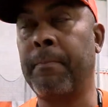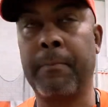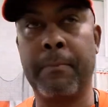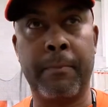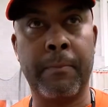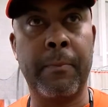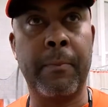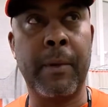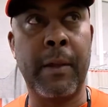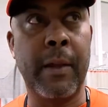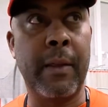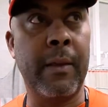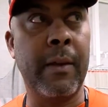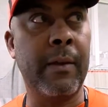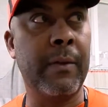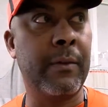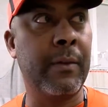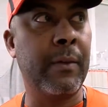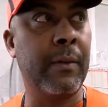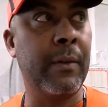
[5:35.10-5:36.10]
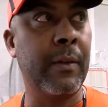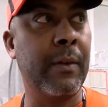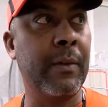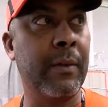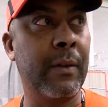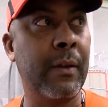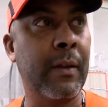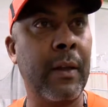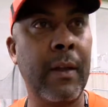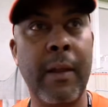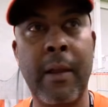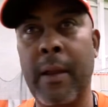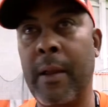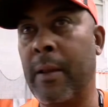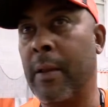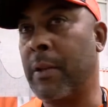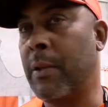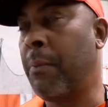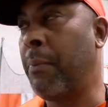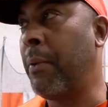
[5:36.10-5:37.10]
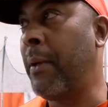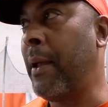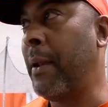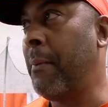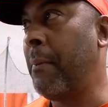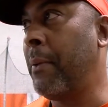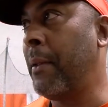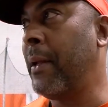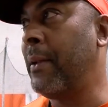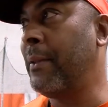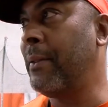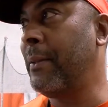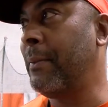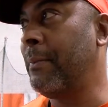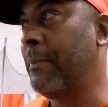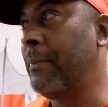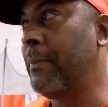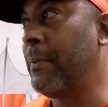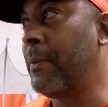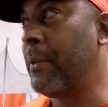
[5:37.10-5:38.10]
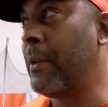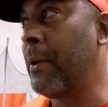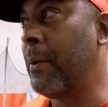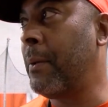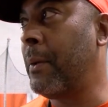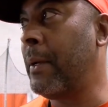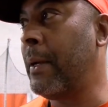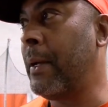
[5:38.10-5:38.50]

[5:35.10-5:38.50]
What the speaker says: Mm-hmm. And there's a plan in place. So